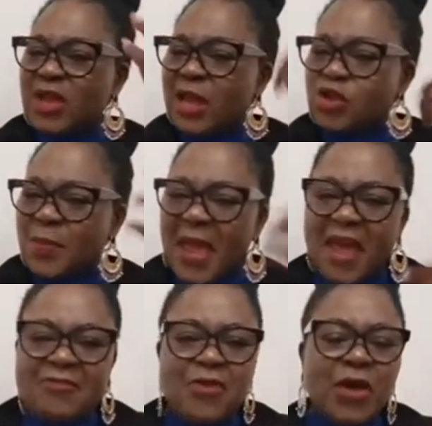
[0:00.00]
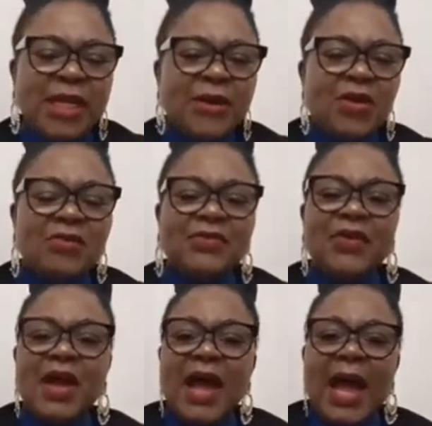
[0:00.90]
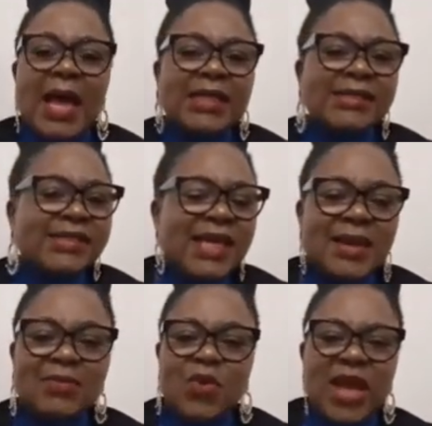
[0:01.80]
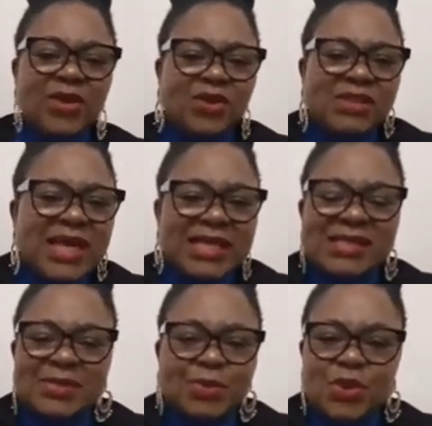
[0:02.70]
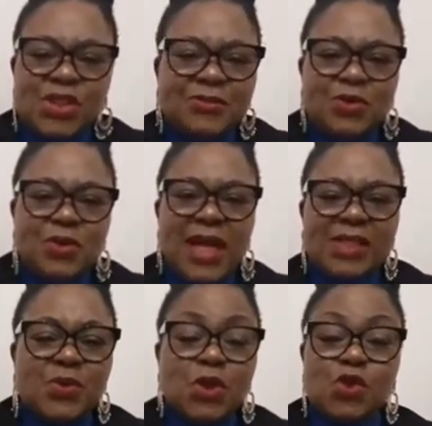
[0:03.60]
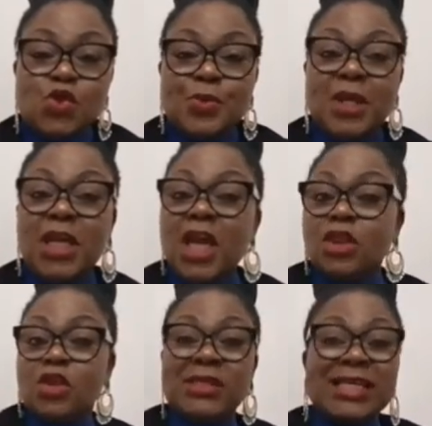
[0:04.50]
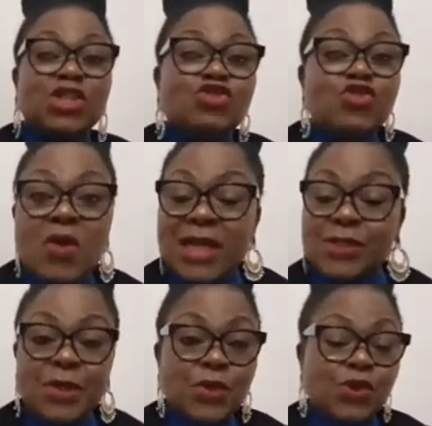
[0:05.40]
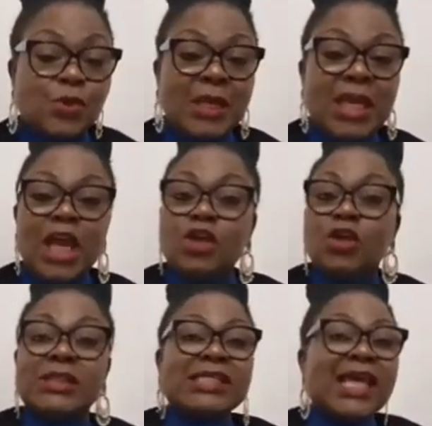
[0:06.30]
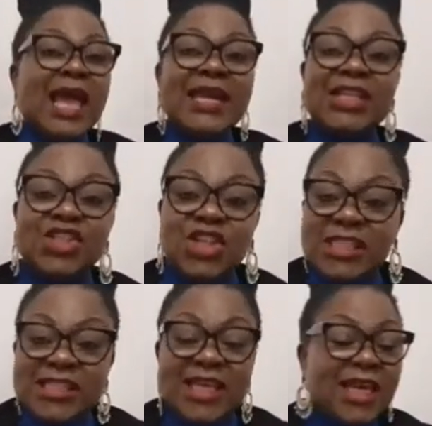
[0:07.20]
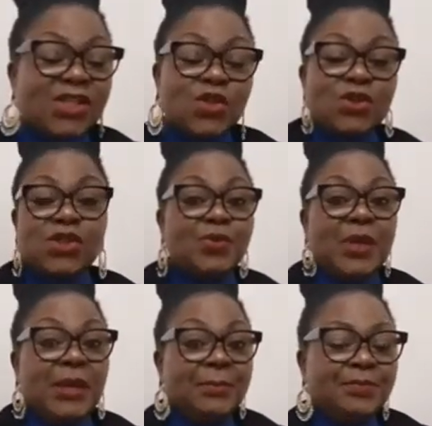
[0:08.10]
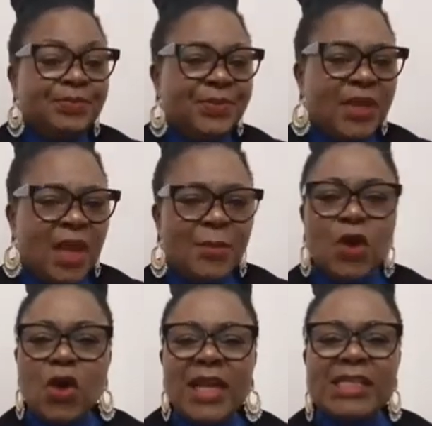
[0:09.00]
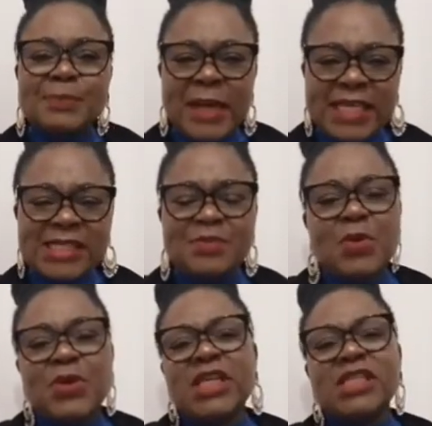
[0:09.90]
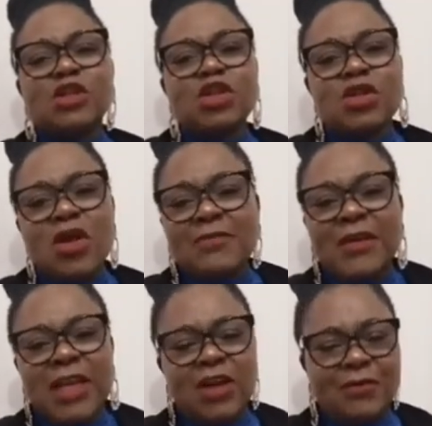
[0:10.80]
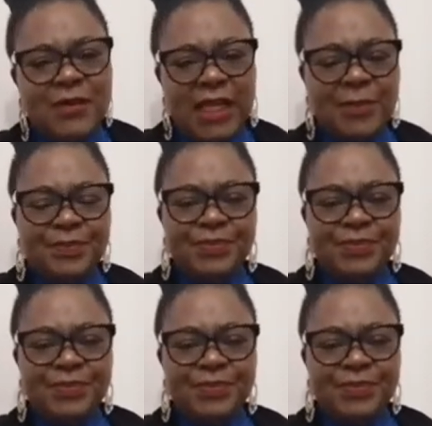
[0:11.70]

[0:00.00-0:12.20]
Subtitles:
some hair falling off, and we're not as beautiful as we used to be, not as strong as we used to be, not as energetic as we used to be. But God has blessed me with this lovely, lovely